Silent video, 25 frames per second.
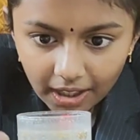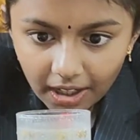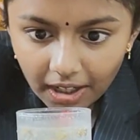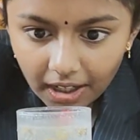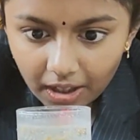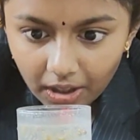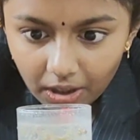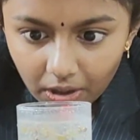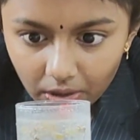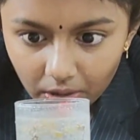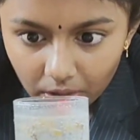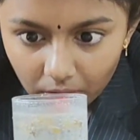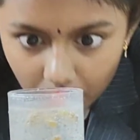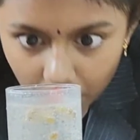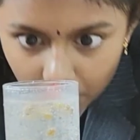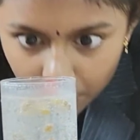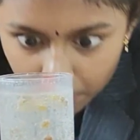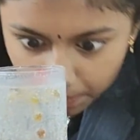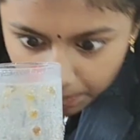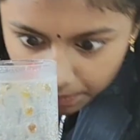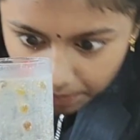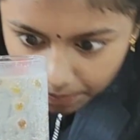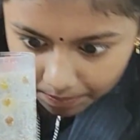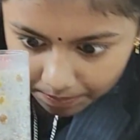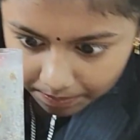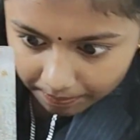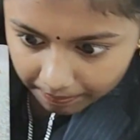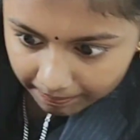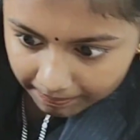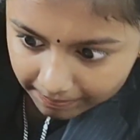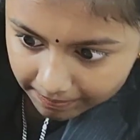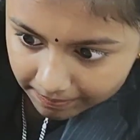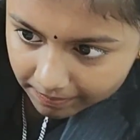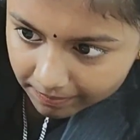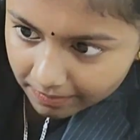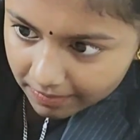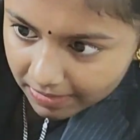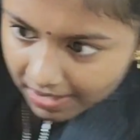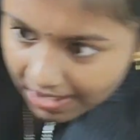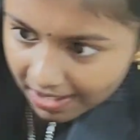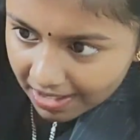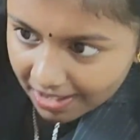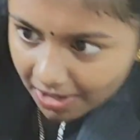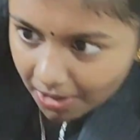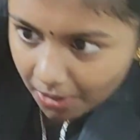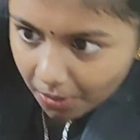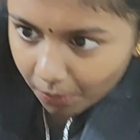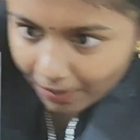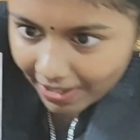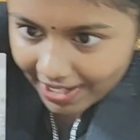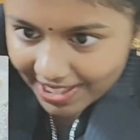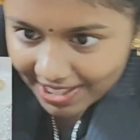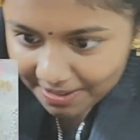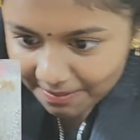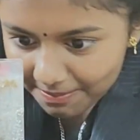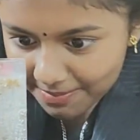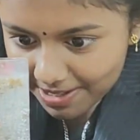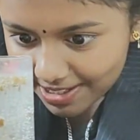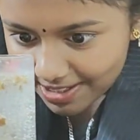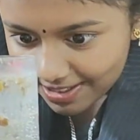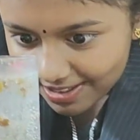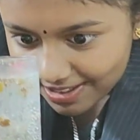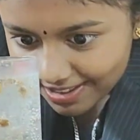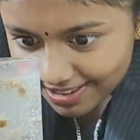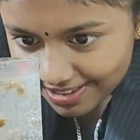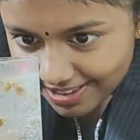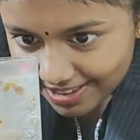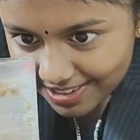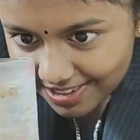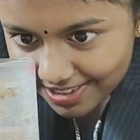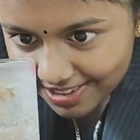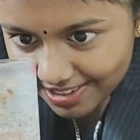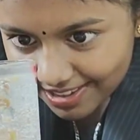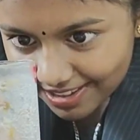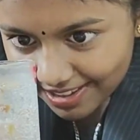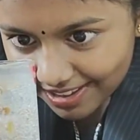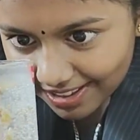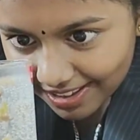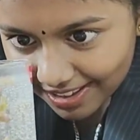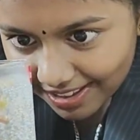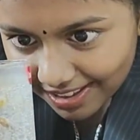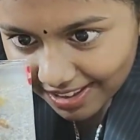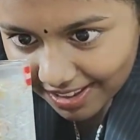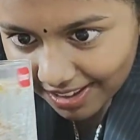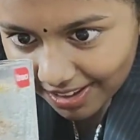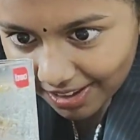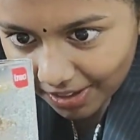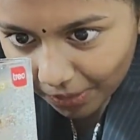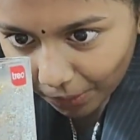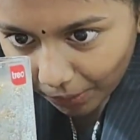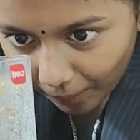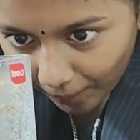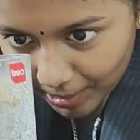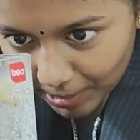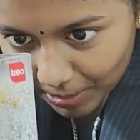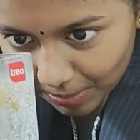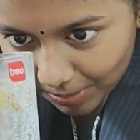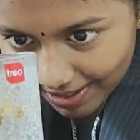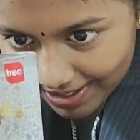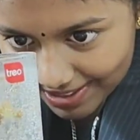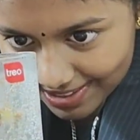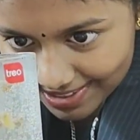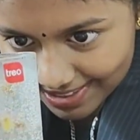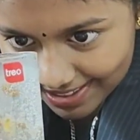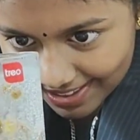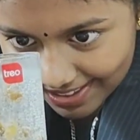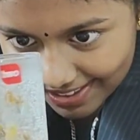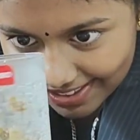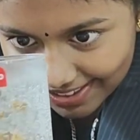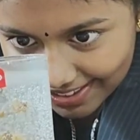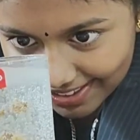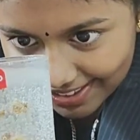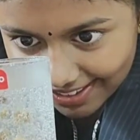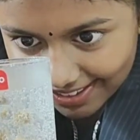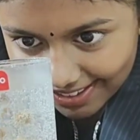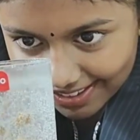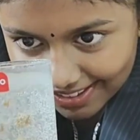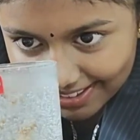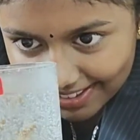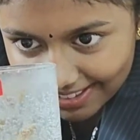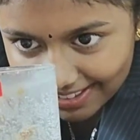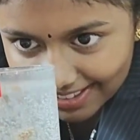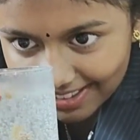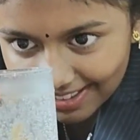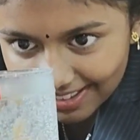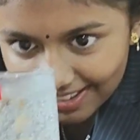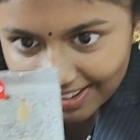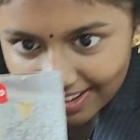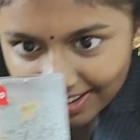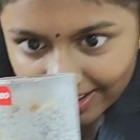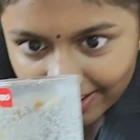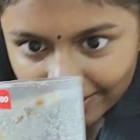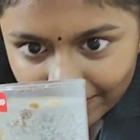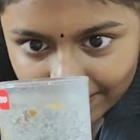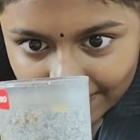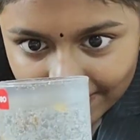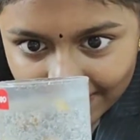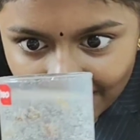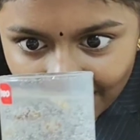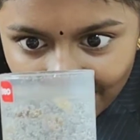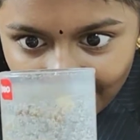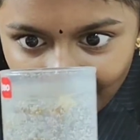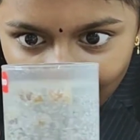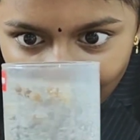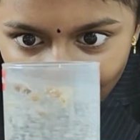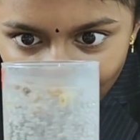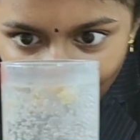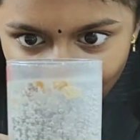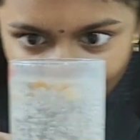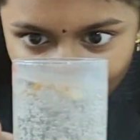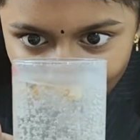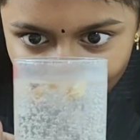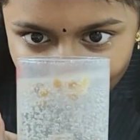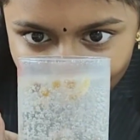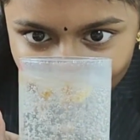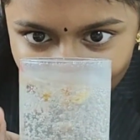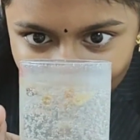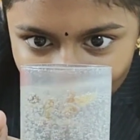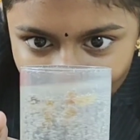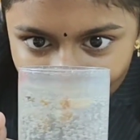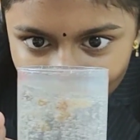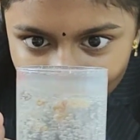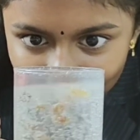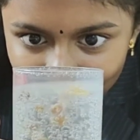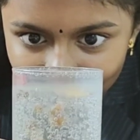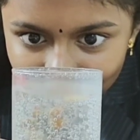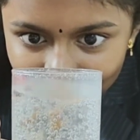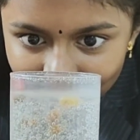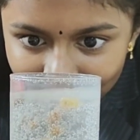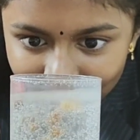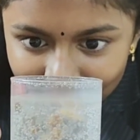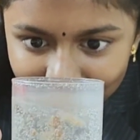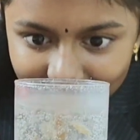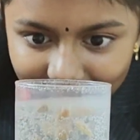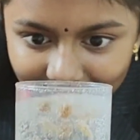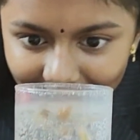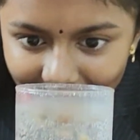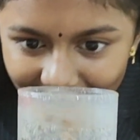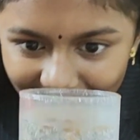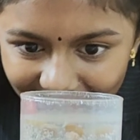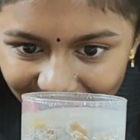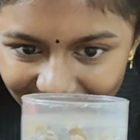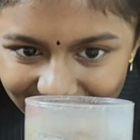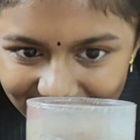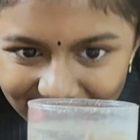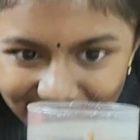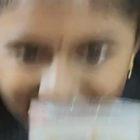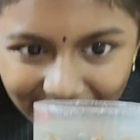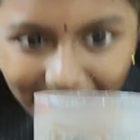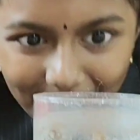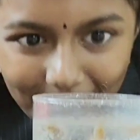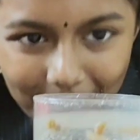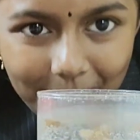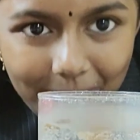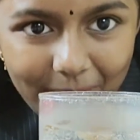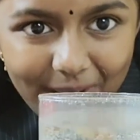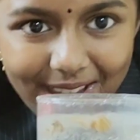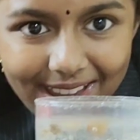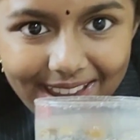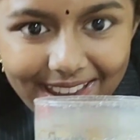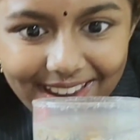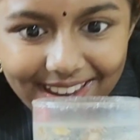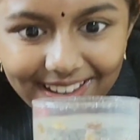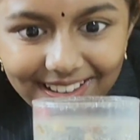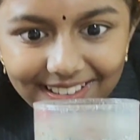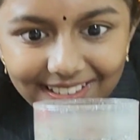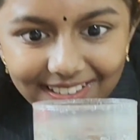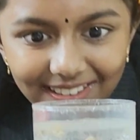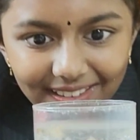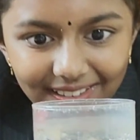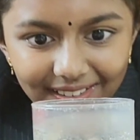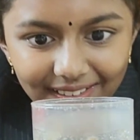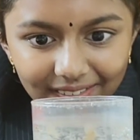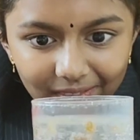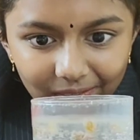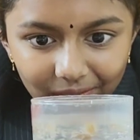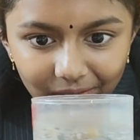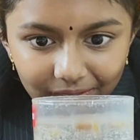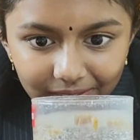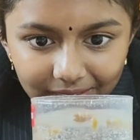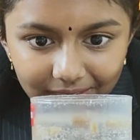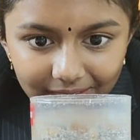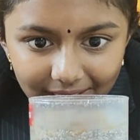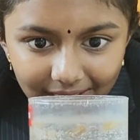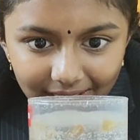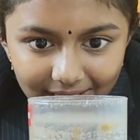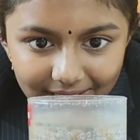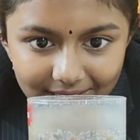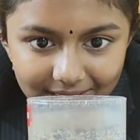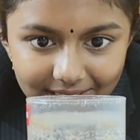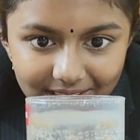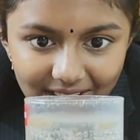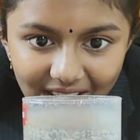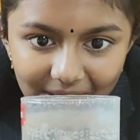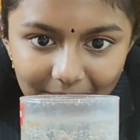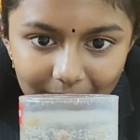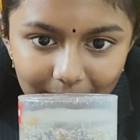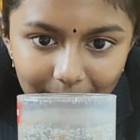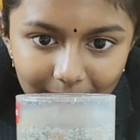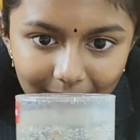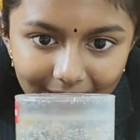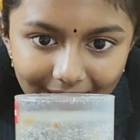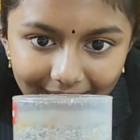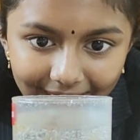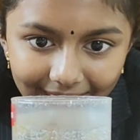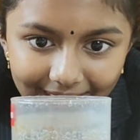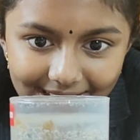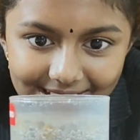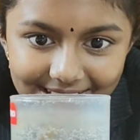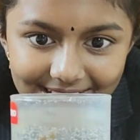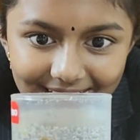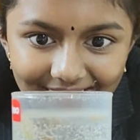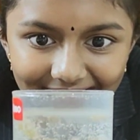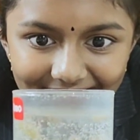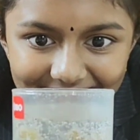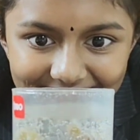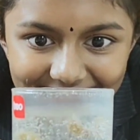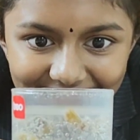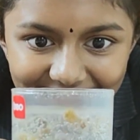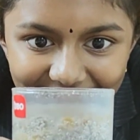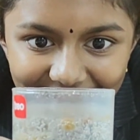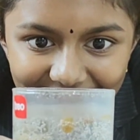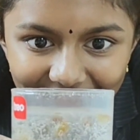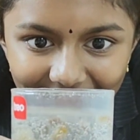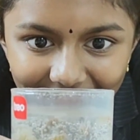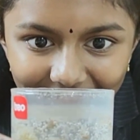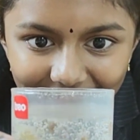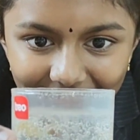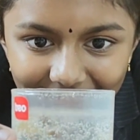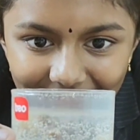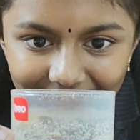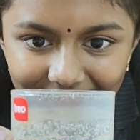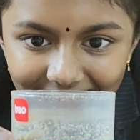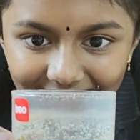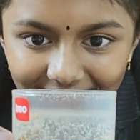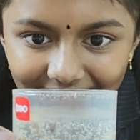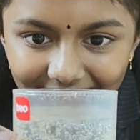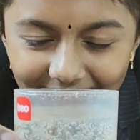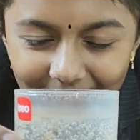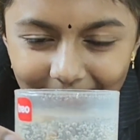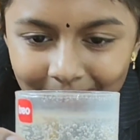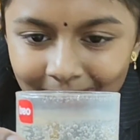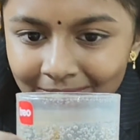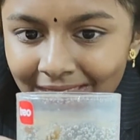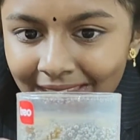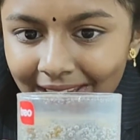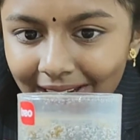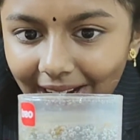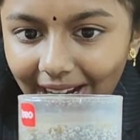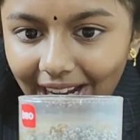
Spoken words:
Oh, wait a minute. What do I see here? Oh, look, they're jumping. They're jumping, dancing and everything.